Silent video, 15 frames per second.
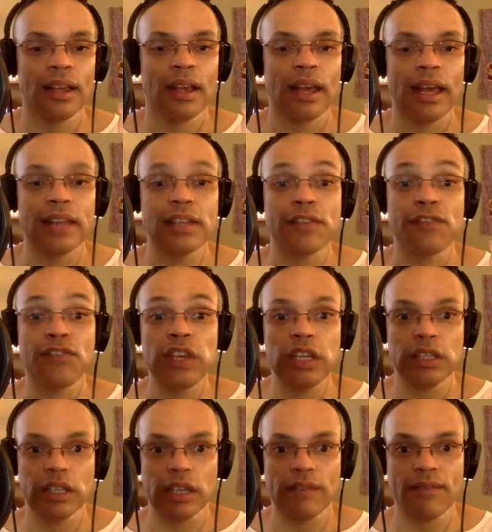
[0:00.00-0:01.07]
and the
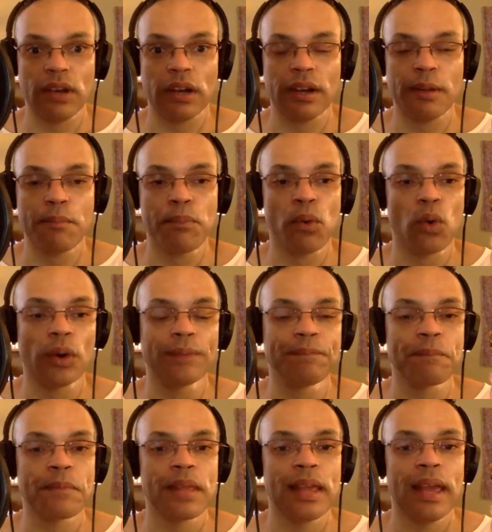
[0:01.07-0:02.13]
feeling is very
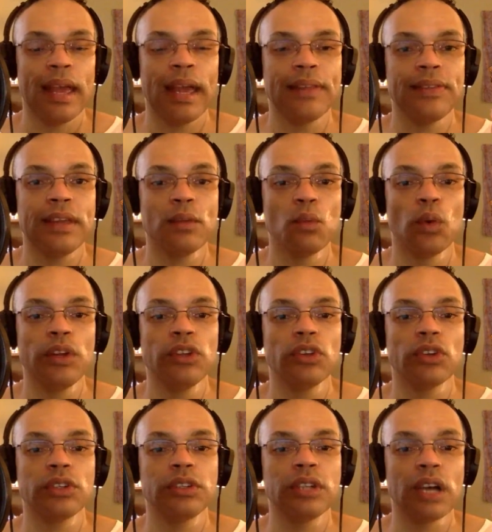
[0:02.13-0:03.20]
important. And then when
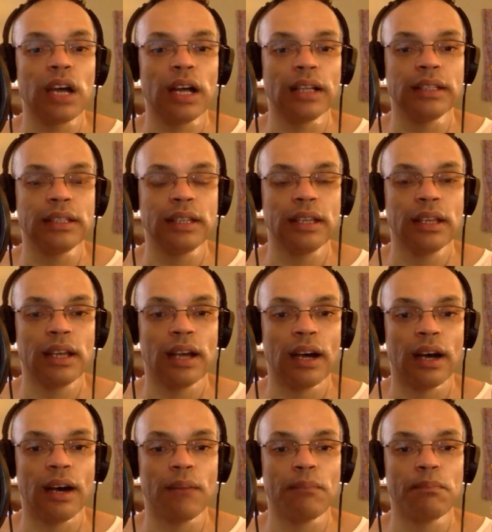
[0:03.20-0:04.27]
you're done,
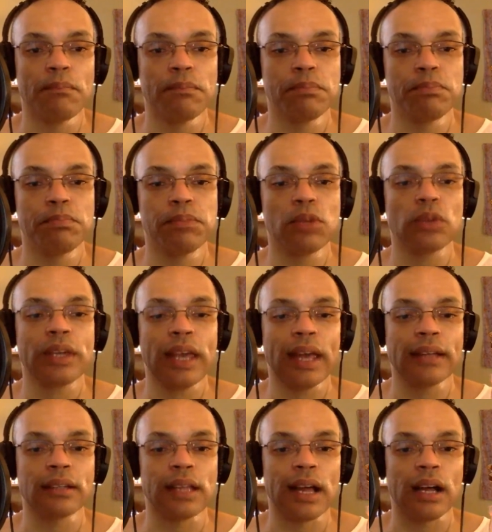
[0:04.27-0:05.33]
blow the
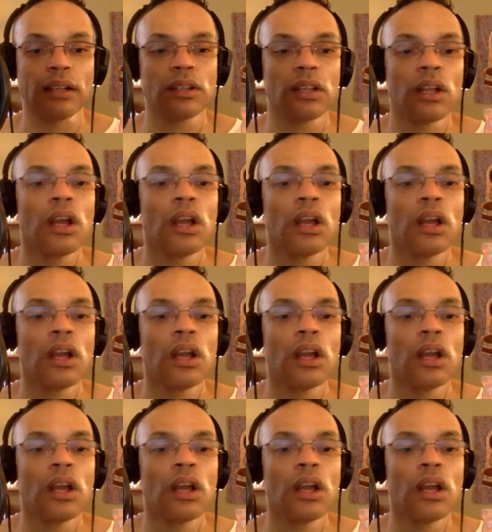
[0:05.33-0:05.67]
candle out.